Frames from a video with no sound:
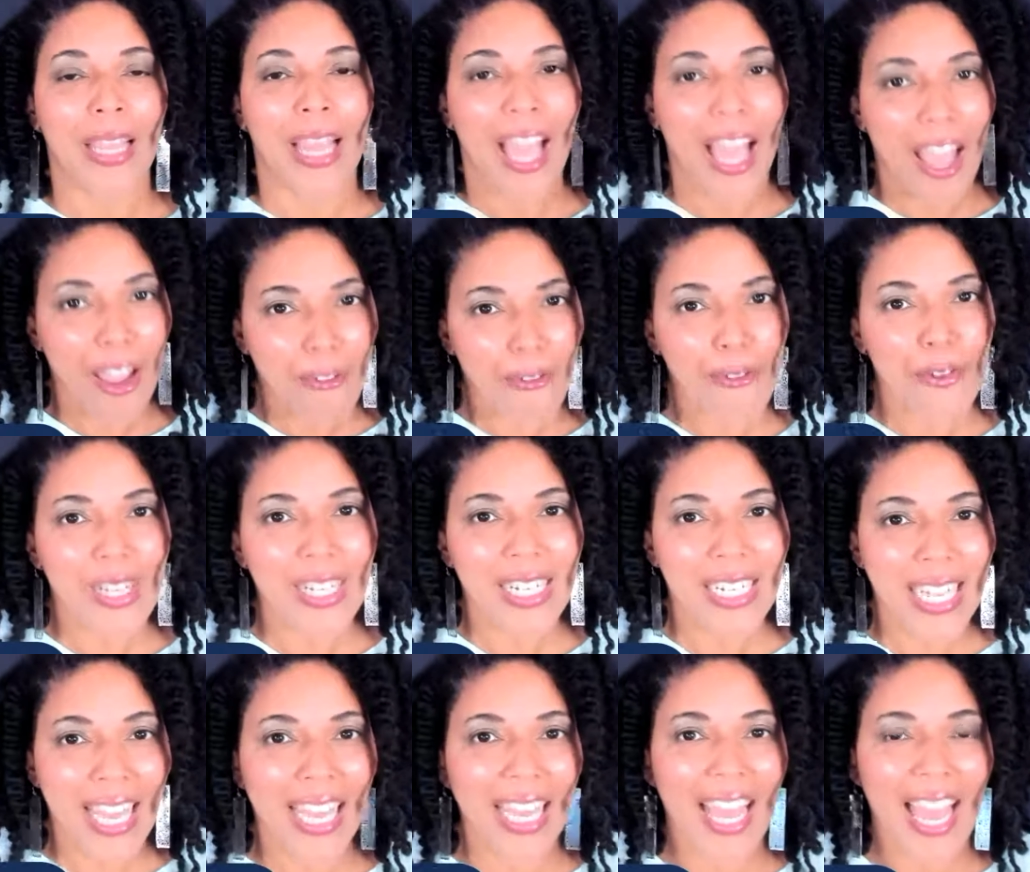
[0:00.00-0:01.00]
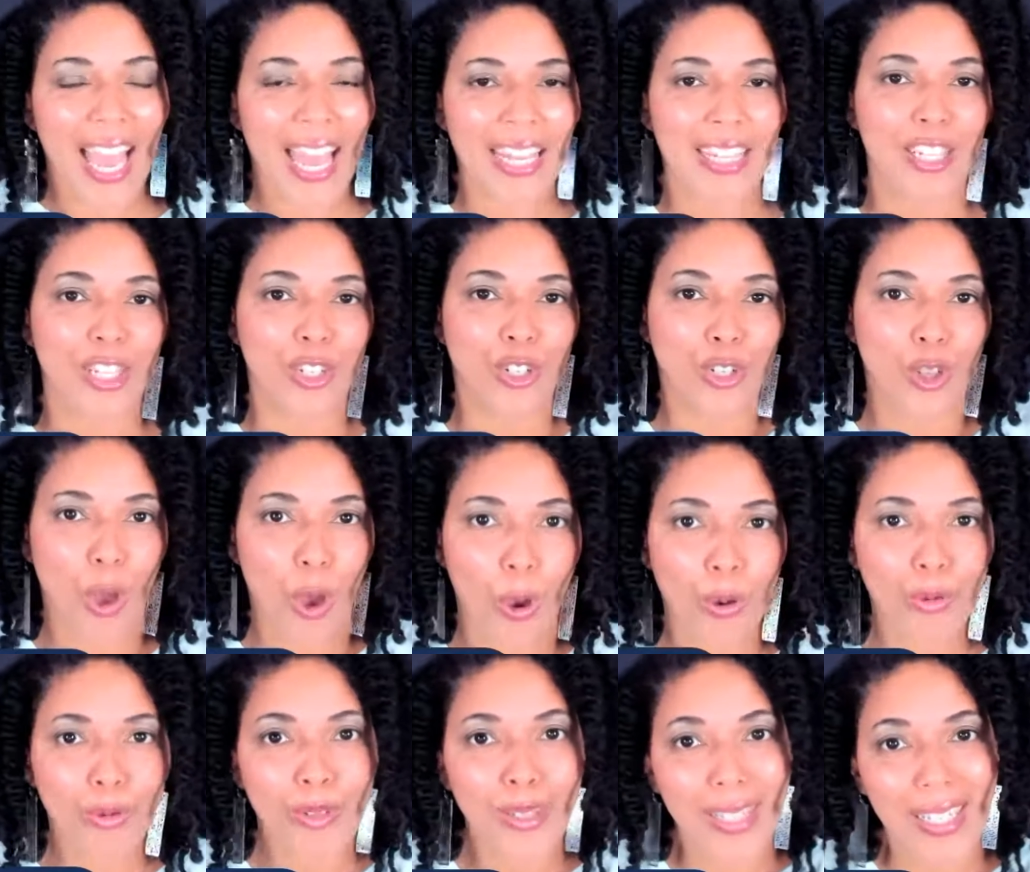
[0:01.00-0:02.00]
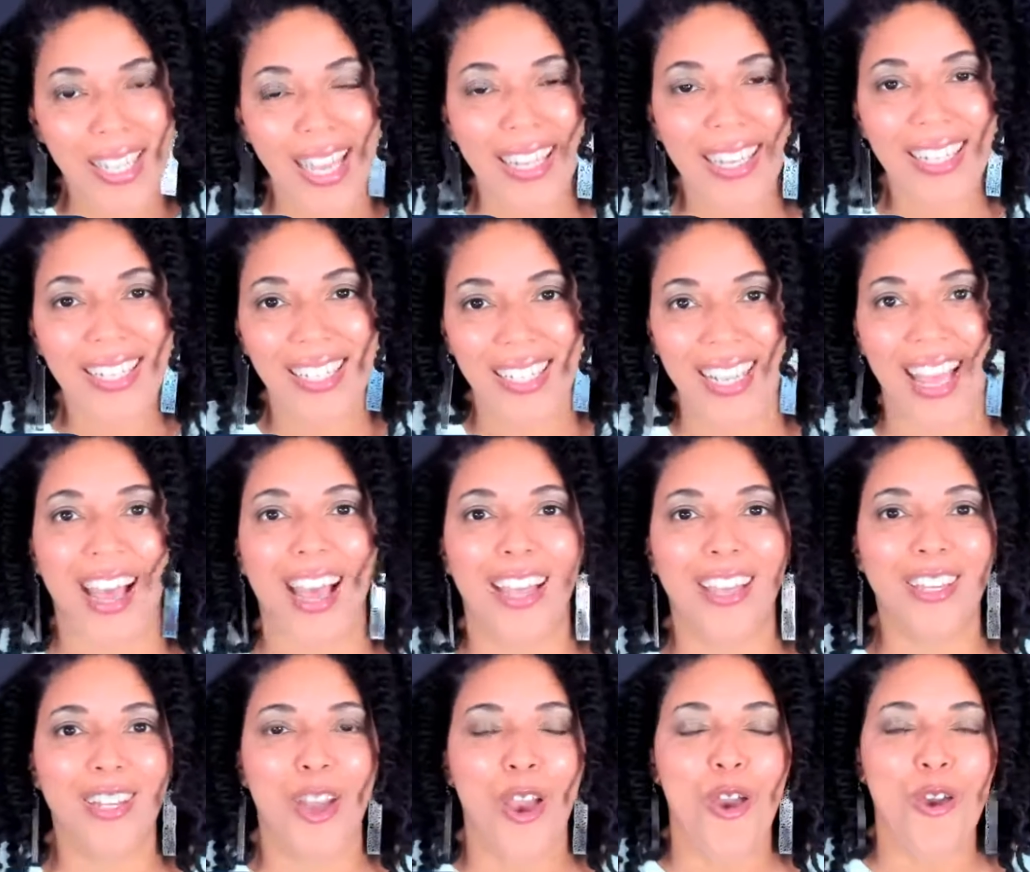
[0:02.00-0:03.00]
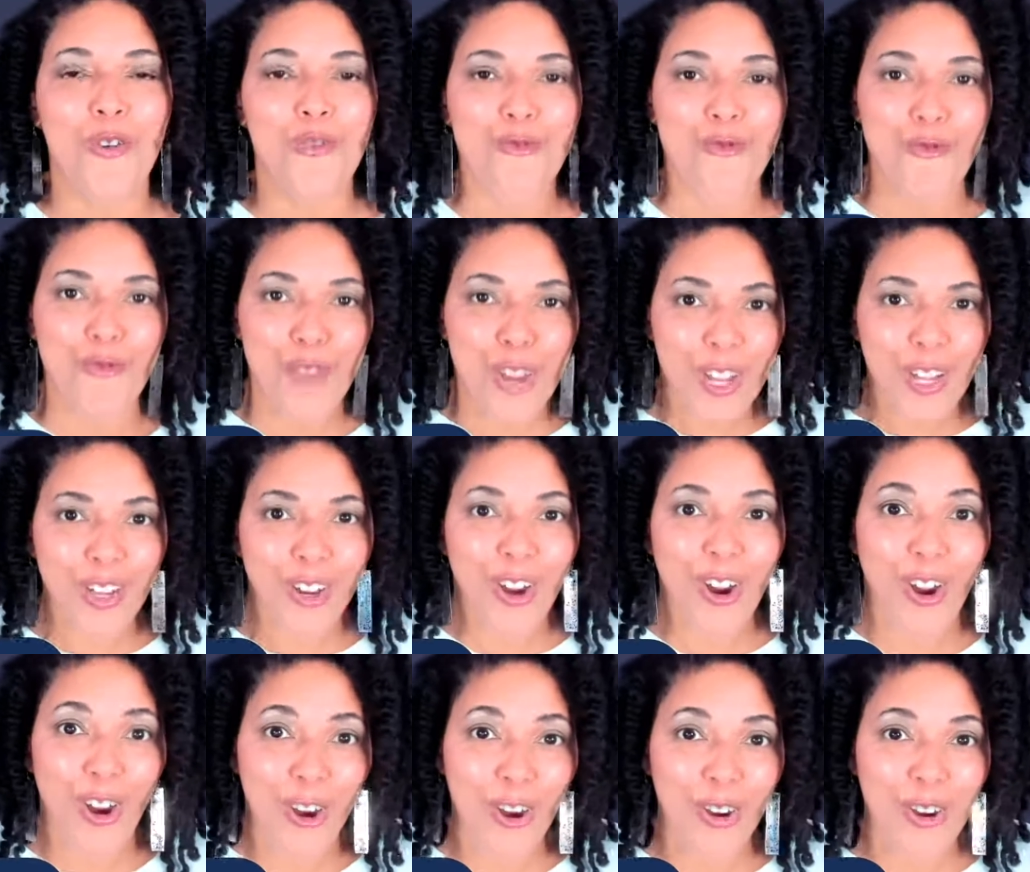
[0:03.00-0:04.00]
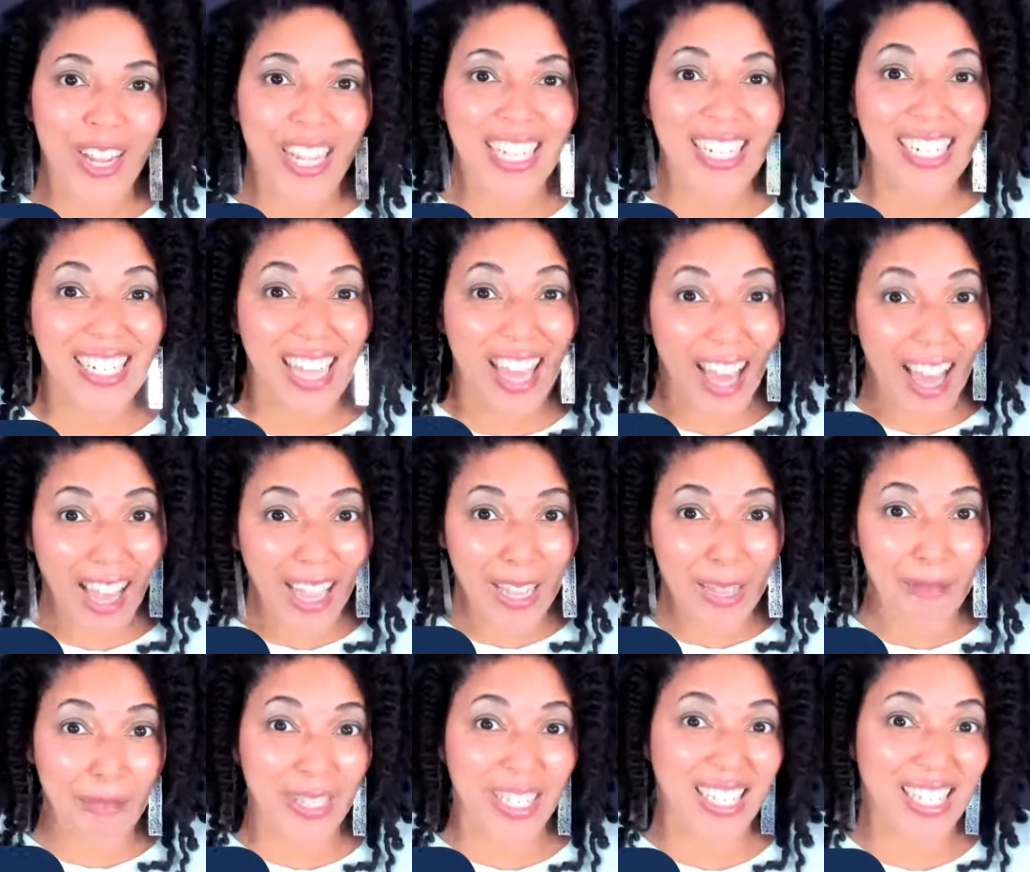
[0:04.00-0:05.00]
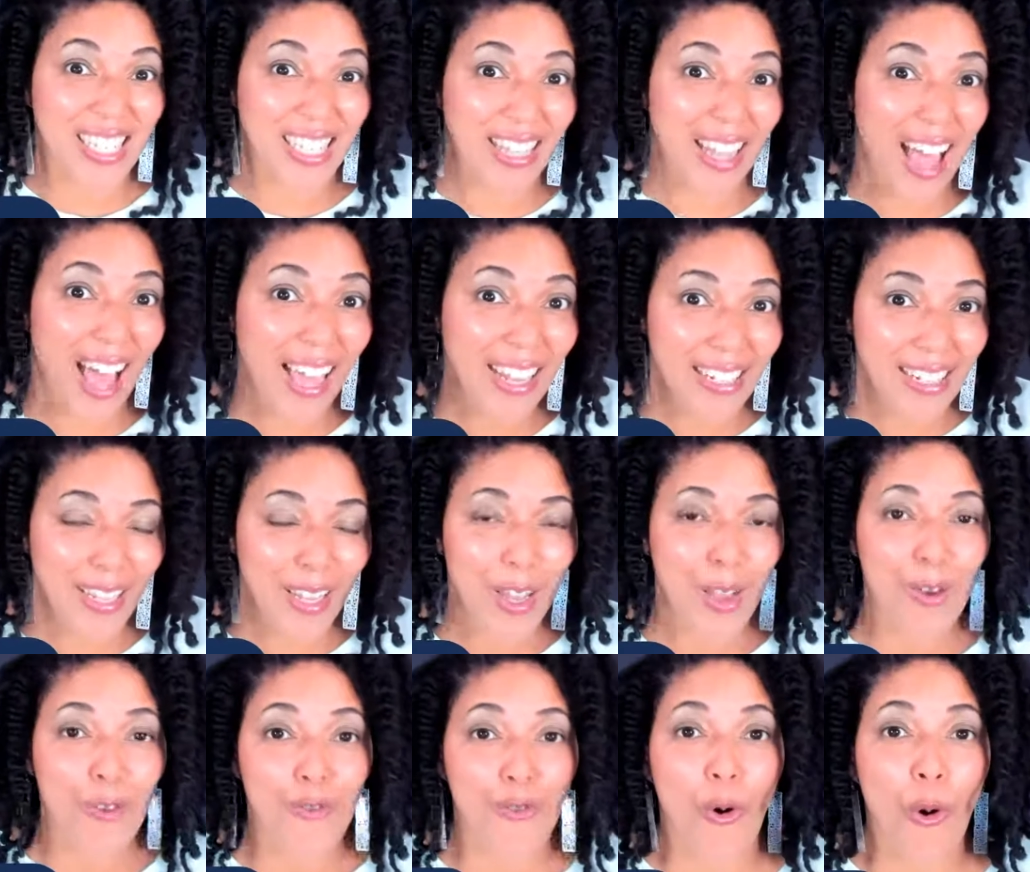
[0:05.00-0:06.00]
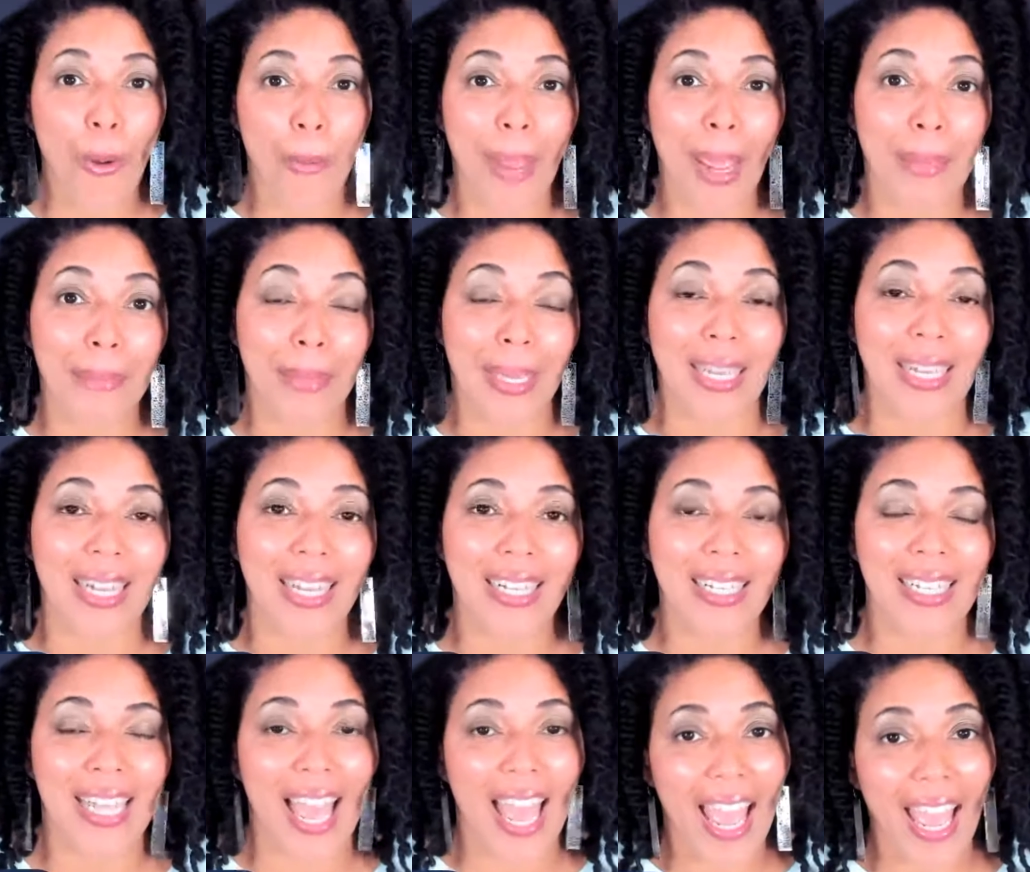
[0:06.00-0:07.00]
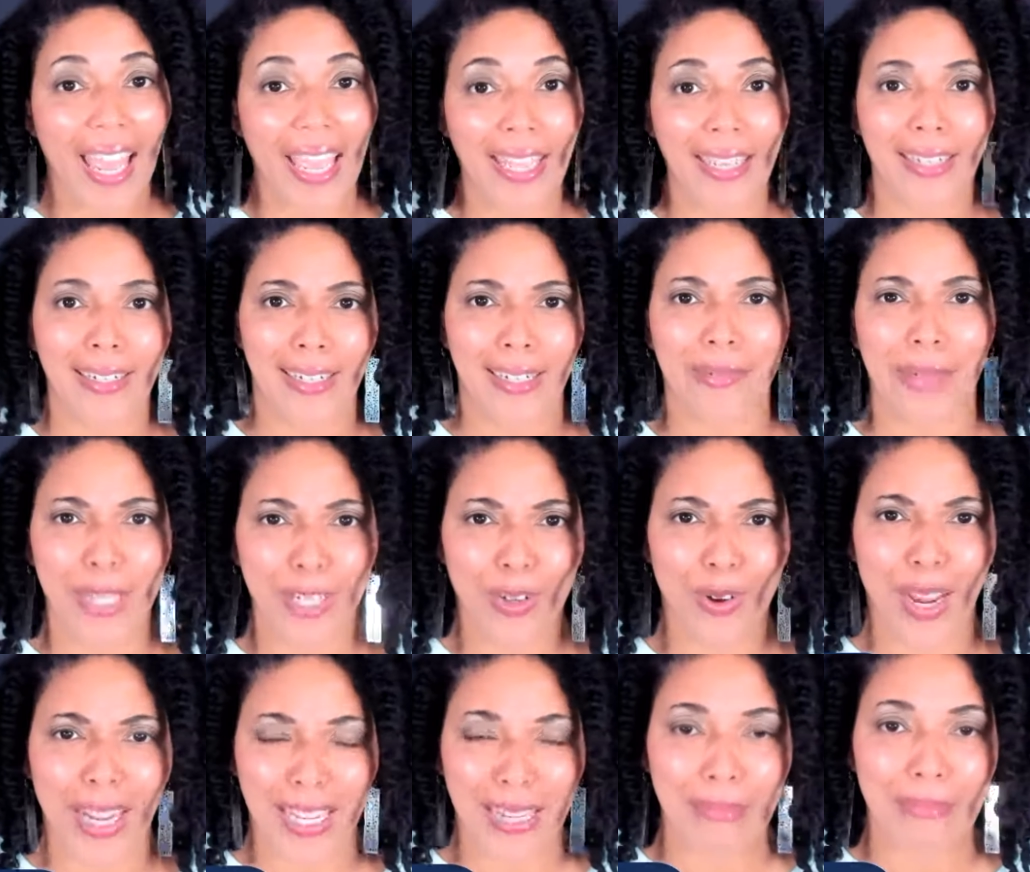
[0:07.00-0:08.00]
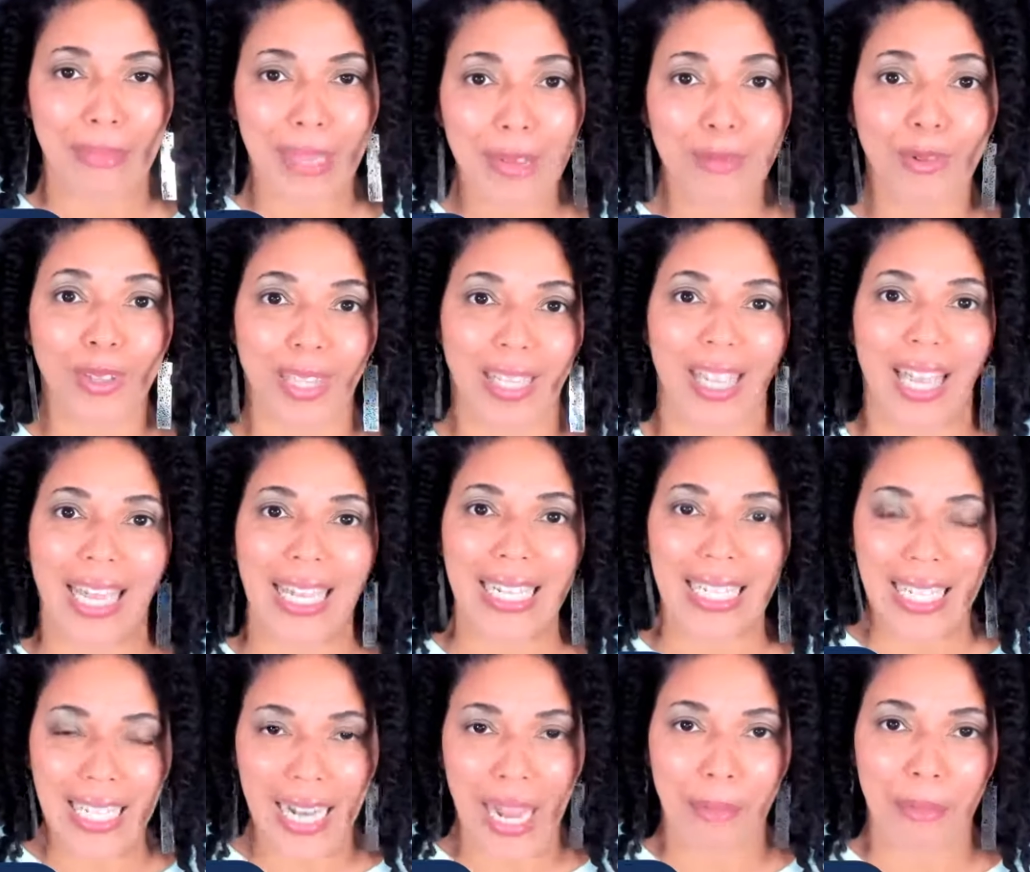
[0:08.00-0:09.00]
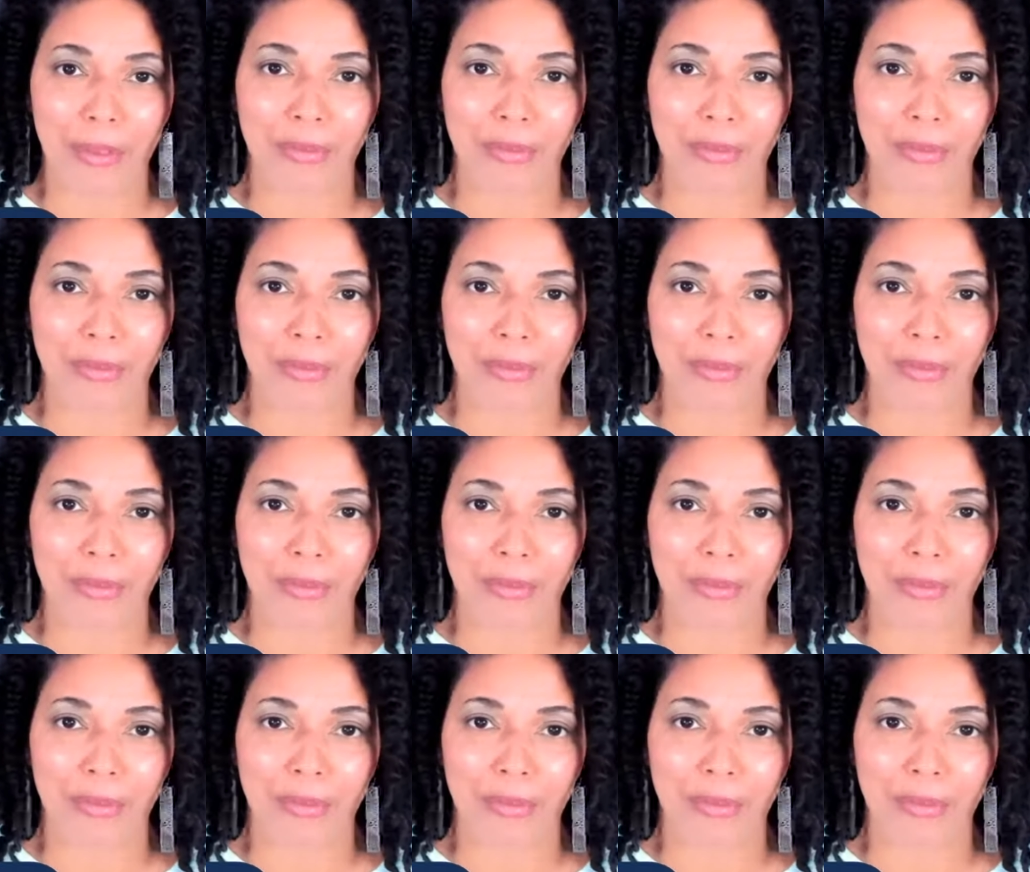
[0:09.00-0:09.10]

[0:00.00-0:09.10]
Every day has its own set aside, reoccurring time slot for my meetings, to make sure I can meet with clients and I'm